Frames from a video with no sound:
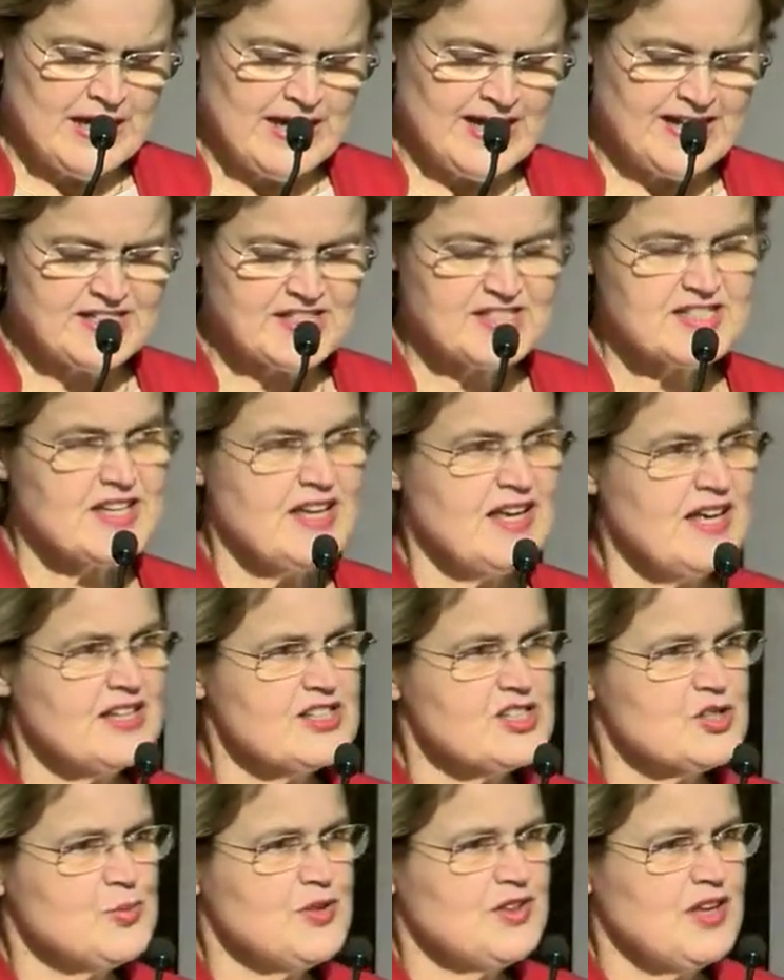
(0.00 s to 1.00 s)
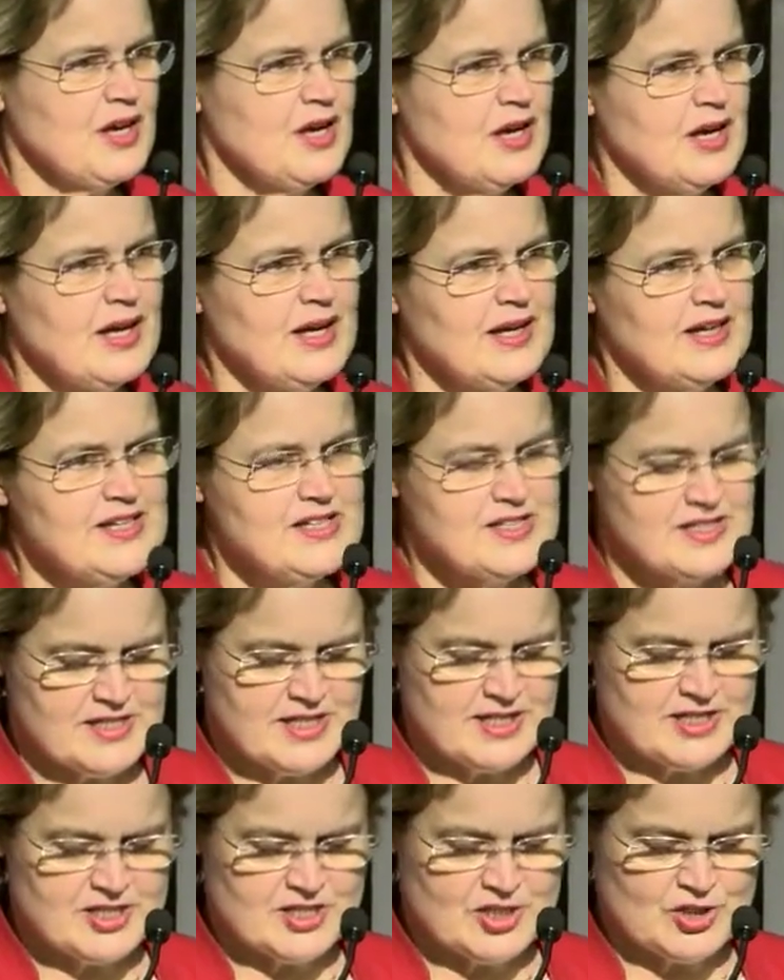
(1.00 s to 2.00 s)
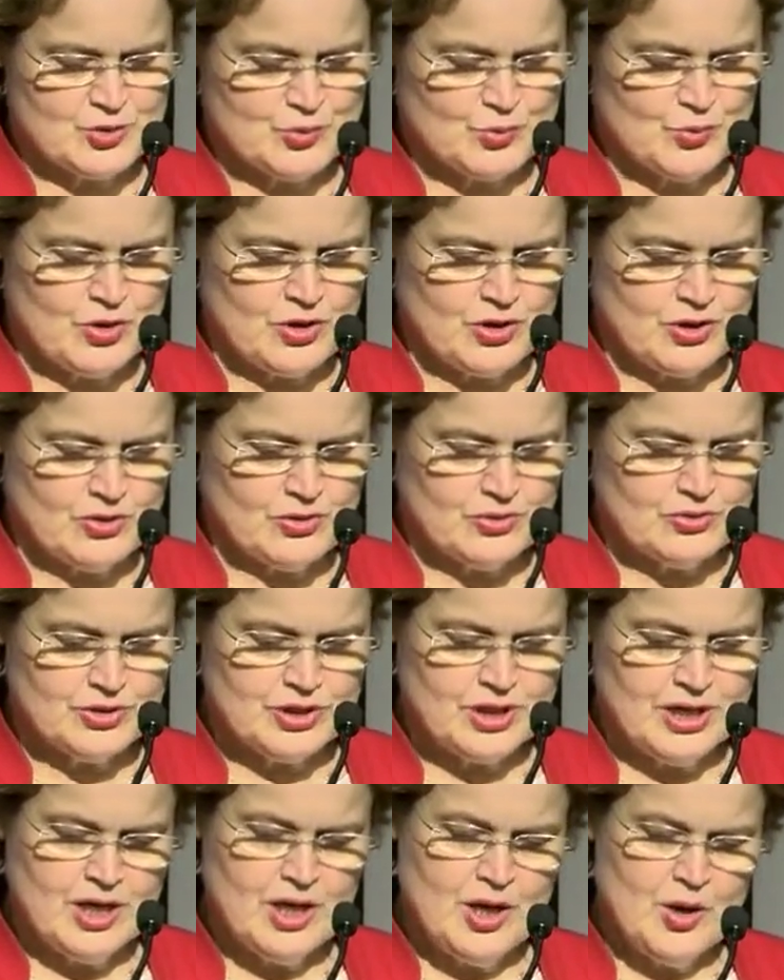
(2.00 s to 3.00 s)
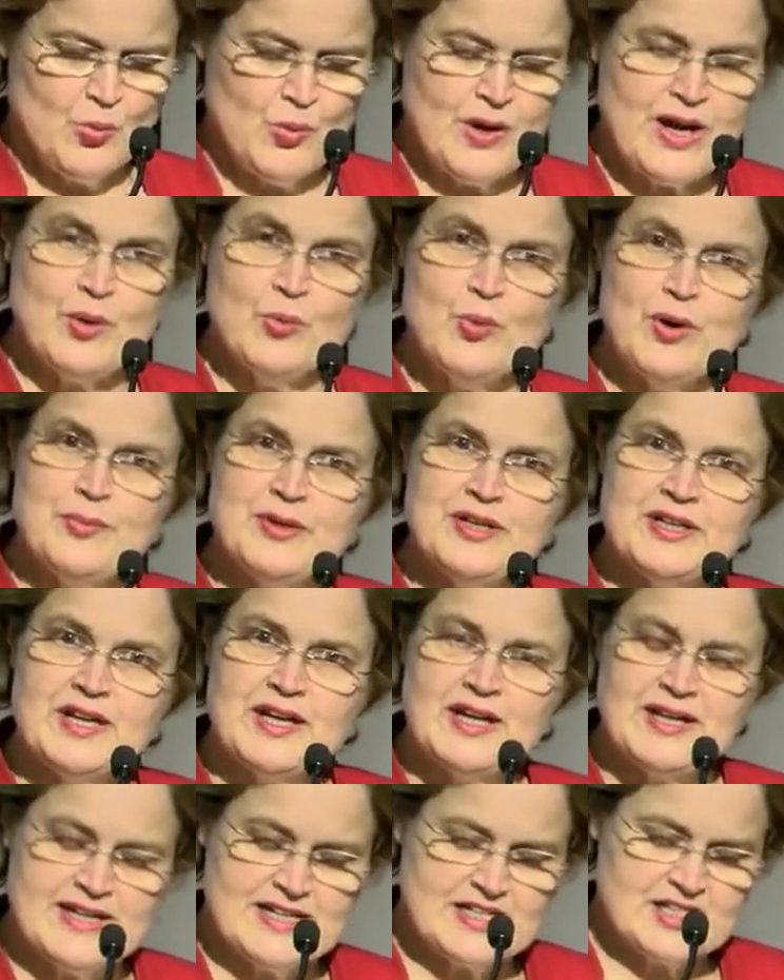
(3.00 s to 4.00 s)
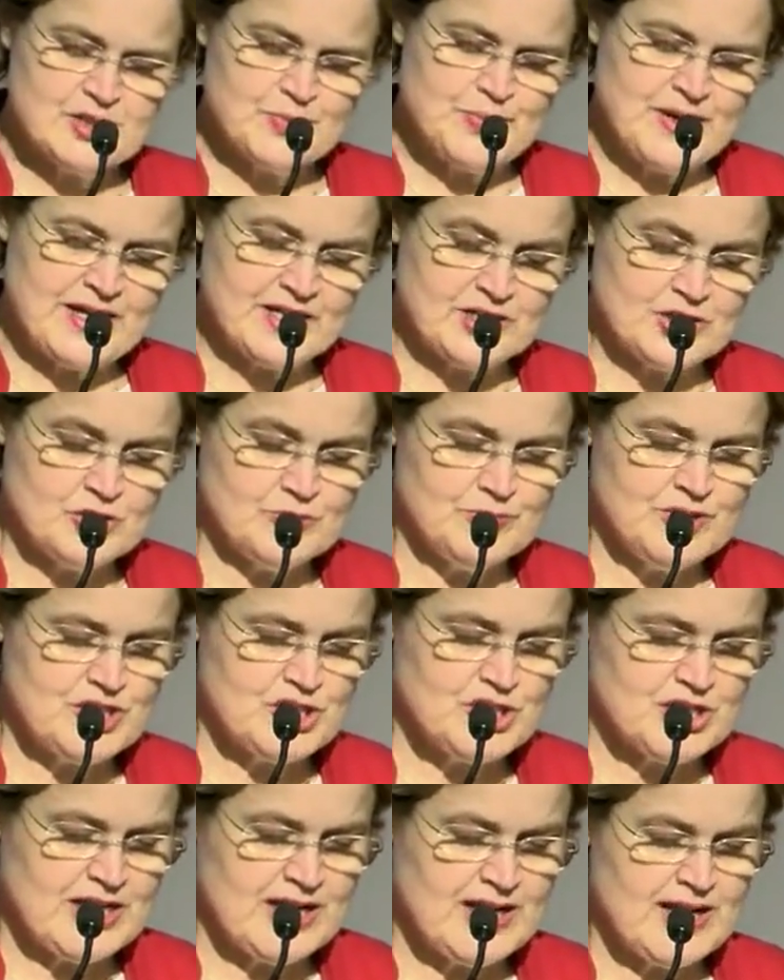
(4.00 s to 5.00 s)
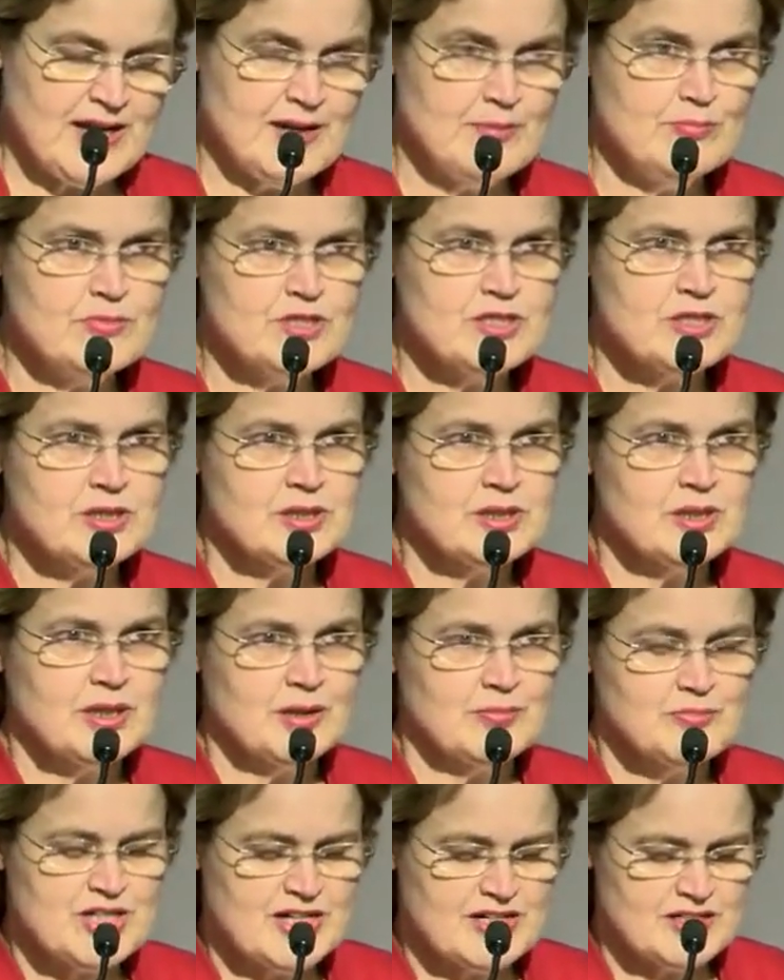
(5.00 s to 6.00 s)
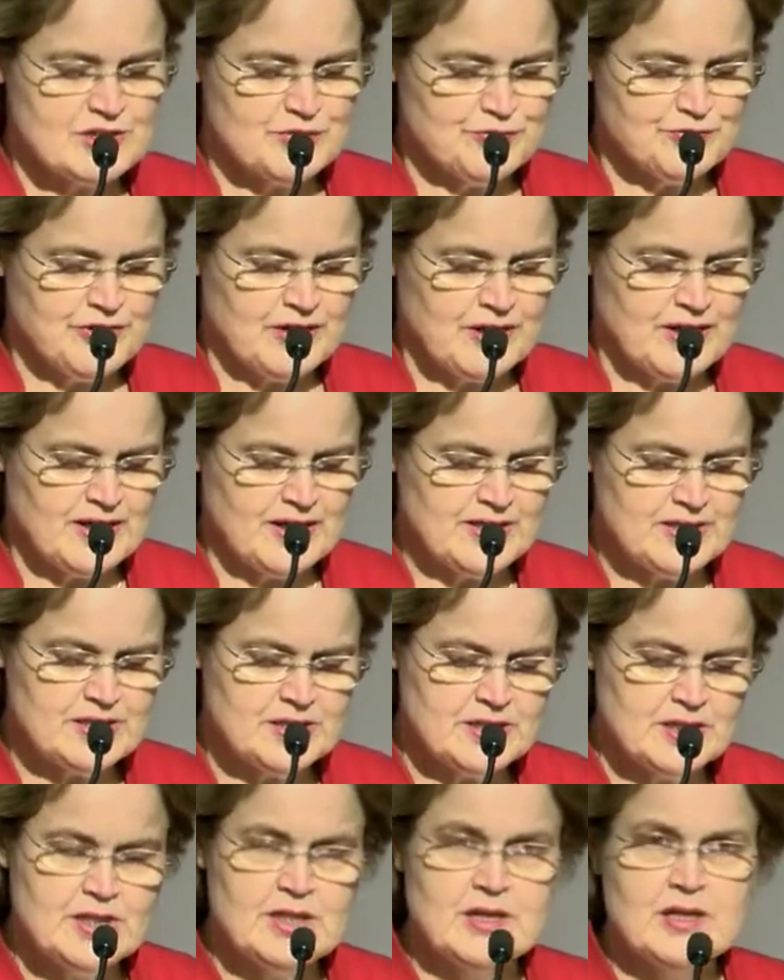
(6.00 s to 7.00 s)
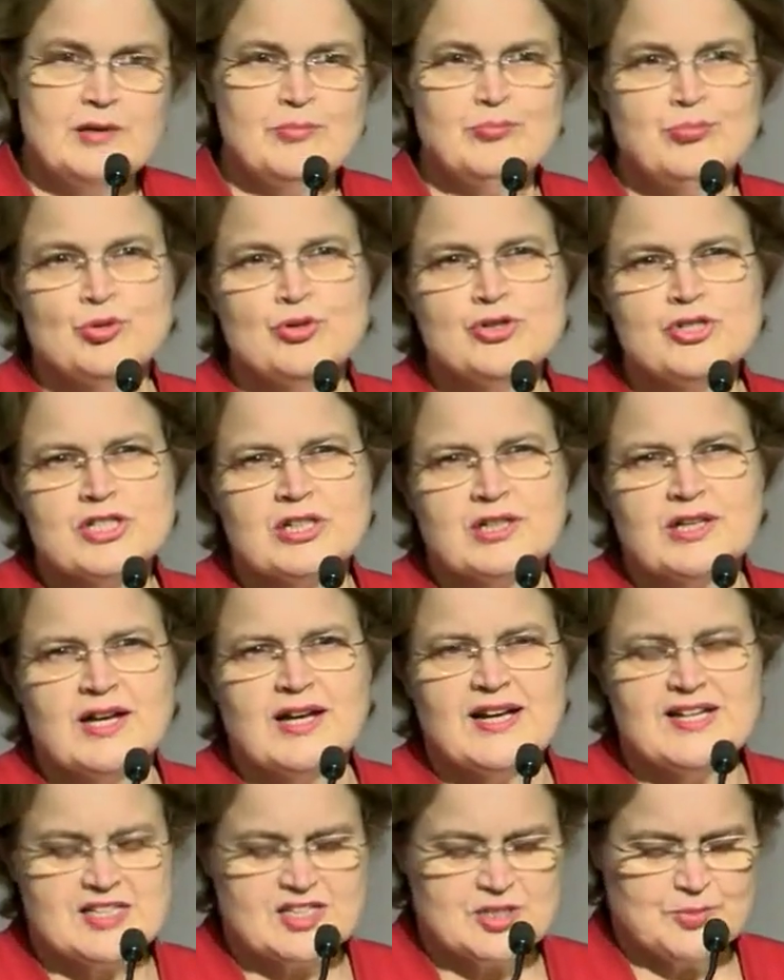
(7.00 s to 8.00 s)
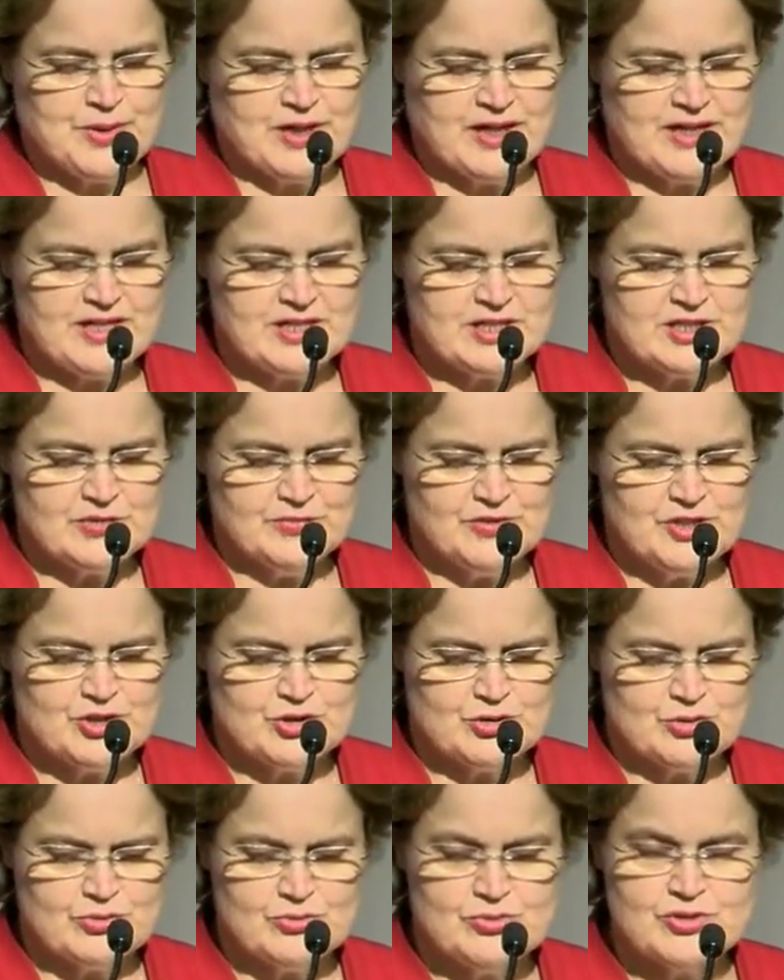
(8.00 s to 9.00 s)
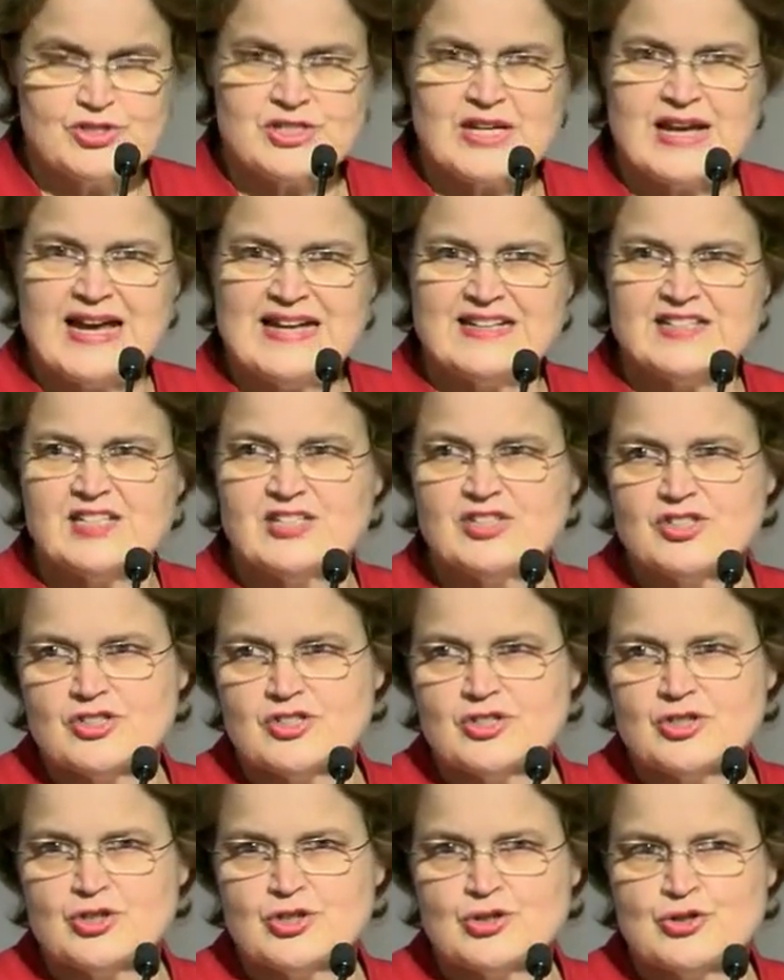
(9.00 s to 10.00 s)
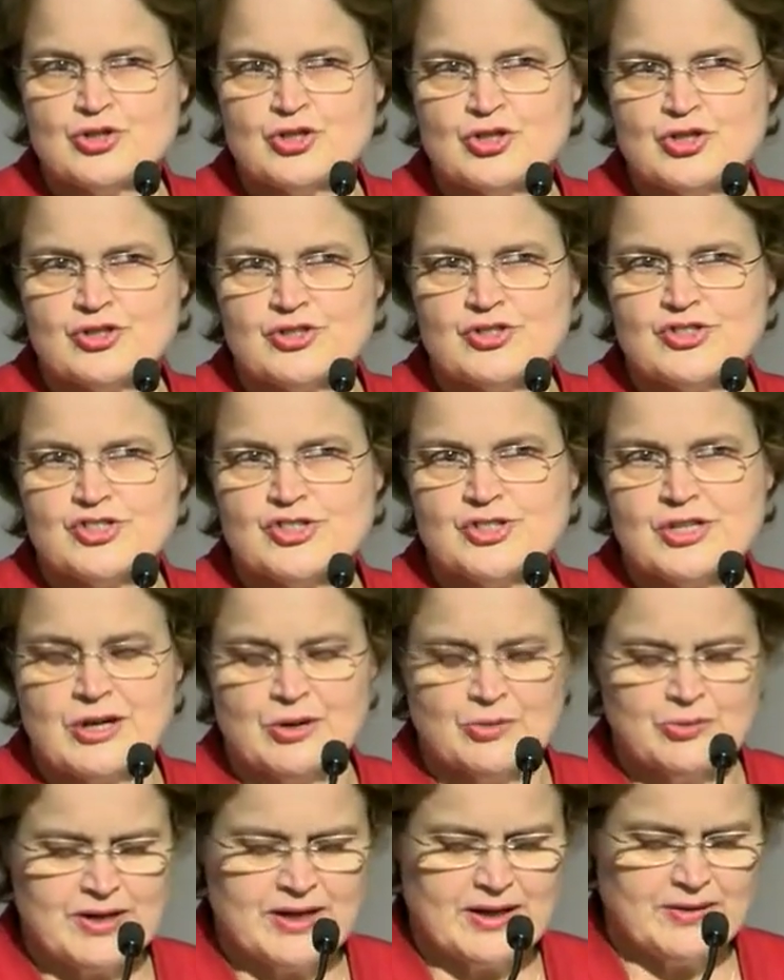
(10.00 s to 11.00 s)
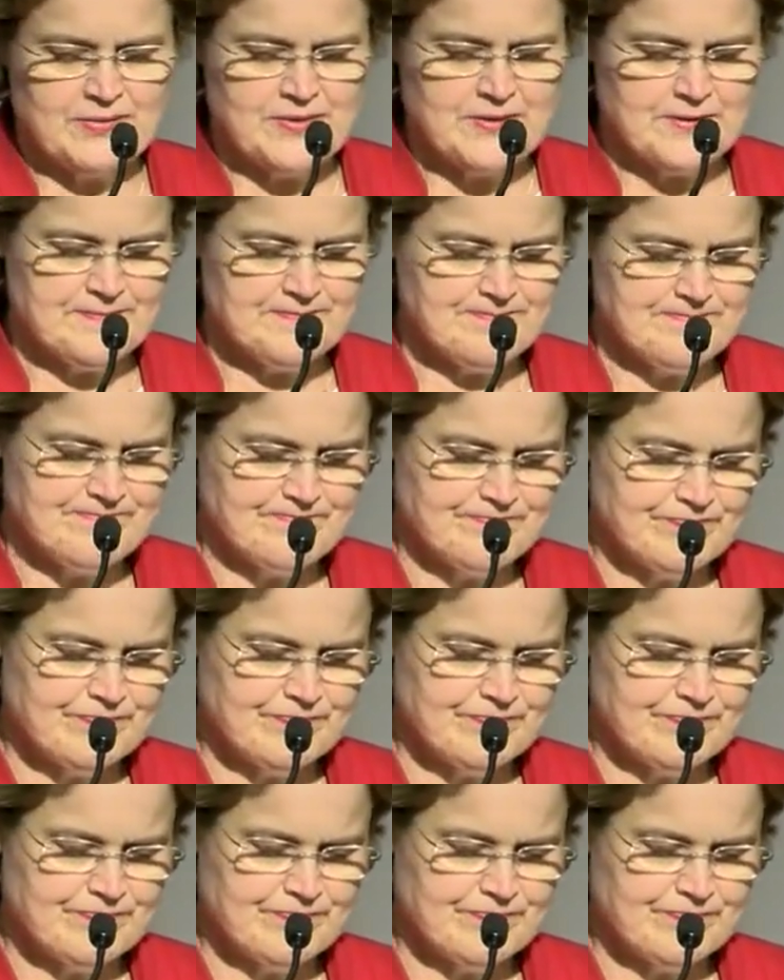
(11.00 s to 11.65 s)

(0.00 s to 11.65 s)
It starts with a highly sexist world where women can expect to be shamed, objectified, brutalised by individuals and institutions around them.